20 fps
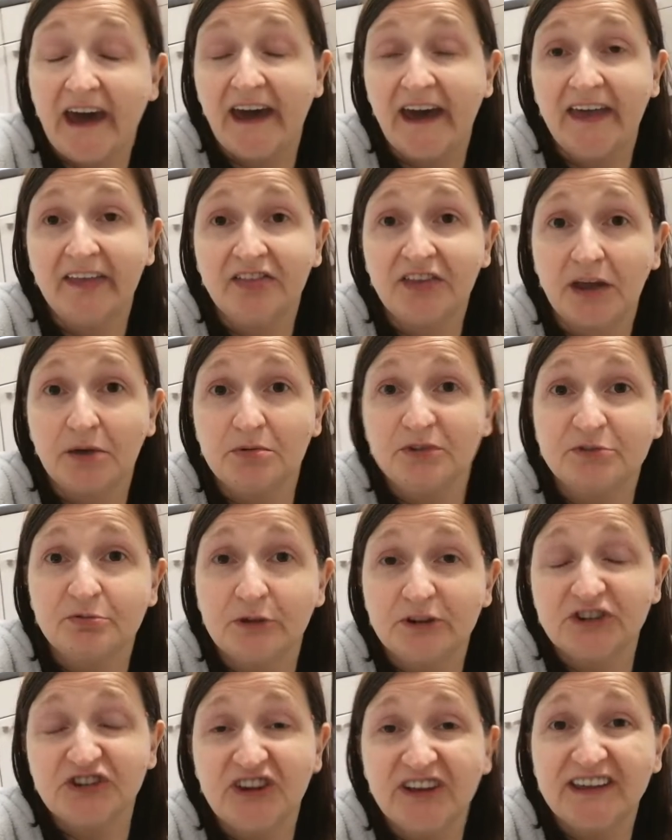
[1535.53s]
and I was
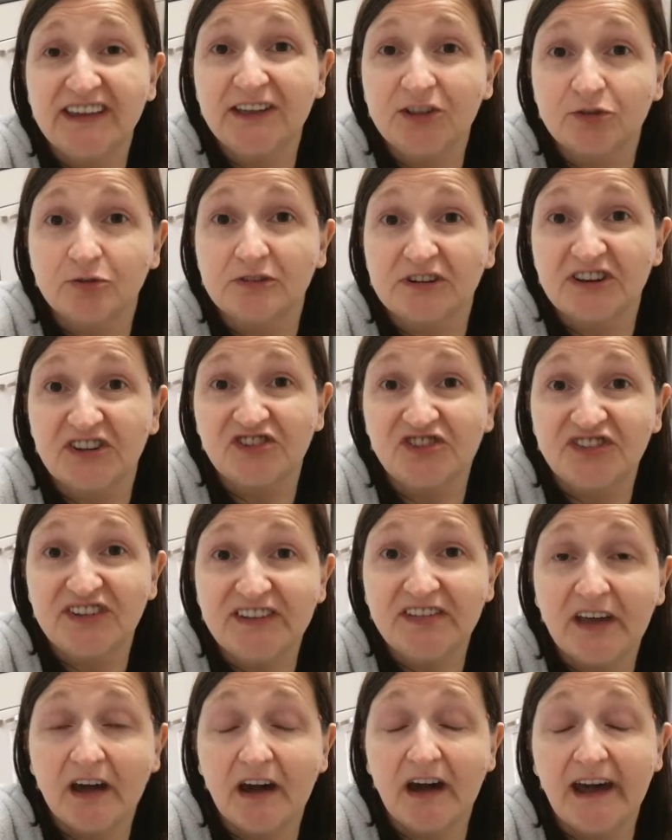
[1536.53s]
watching Keto
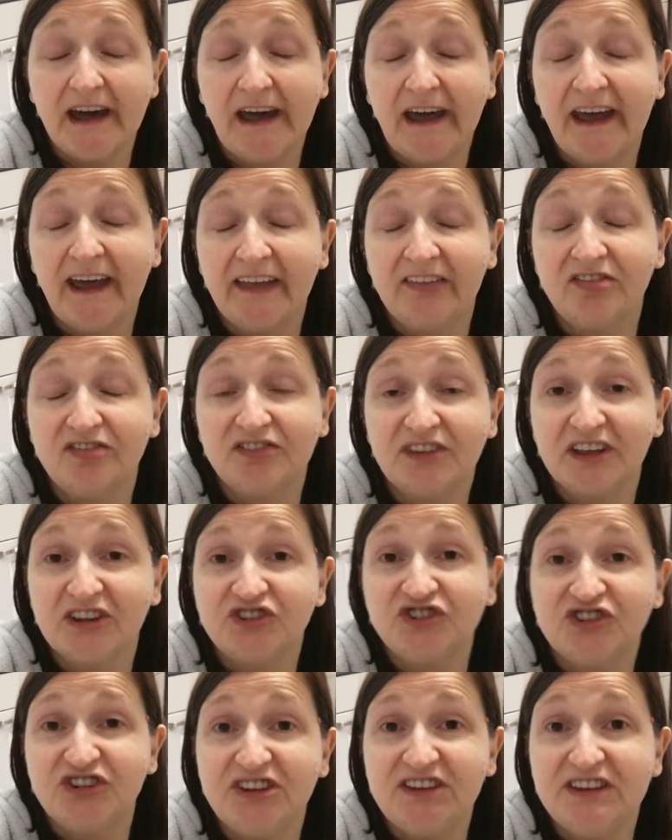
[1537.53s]
Christina and
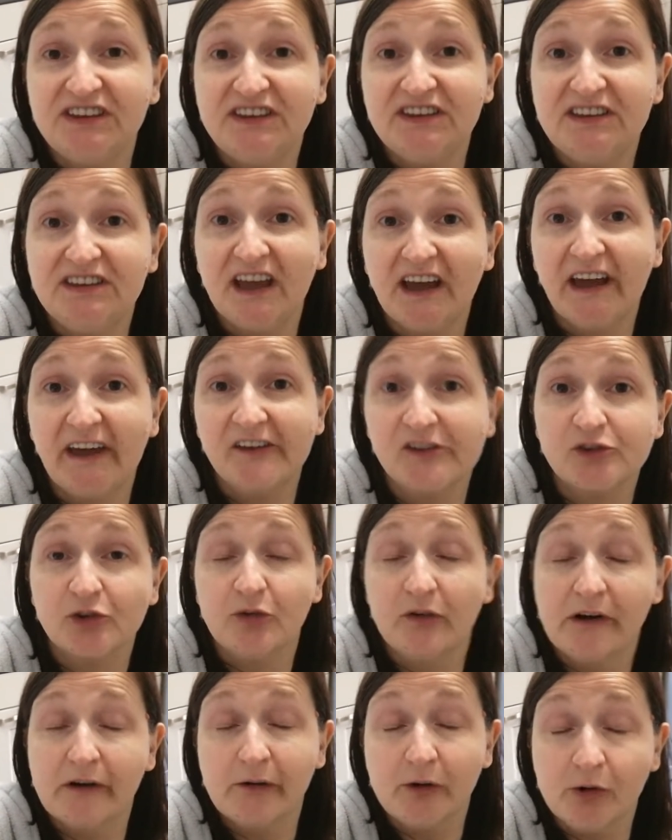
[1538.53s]
she has
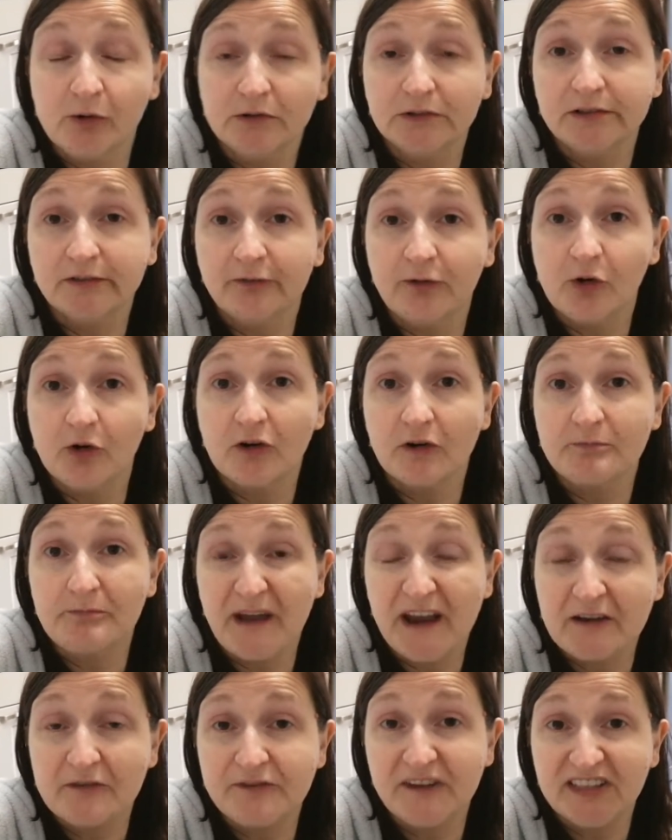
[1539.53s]
got a code for
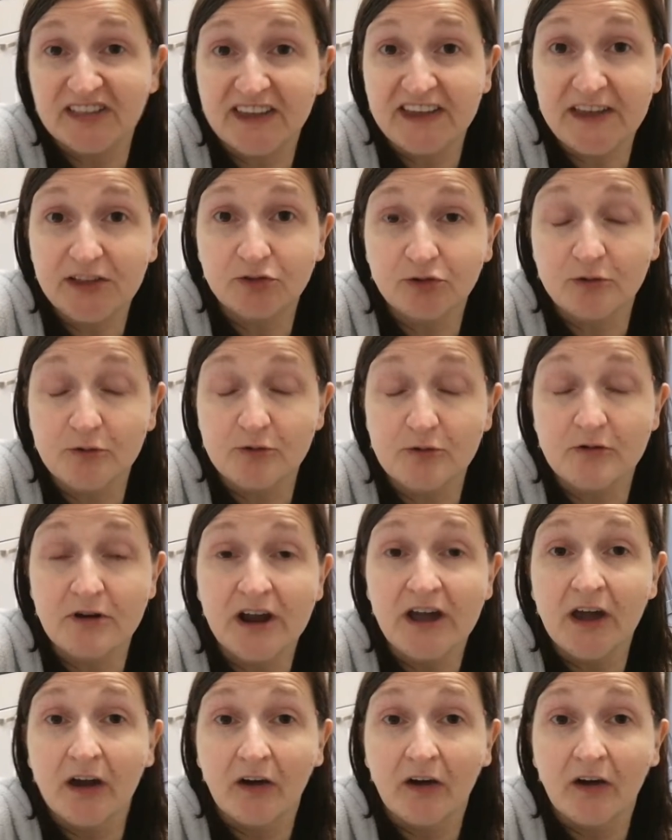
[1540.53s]
perfect keto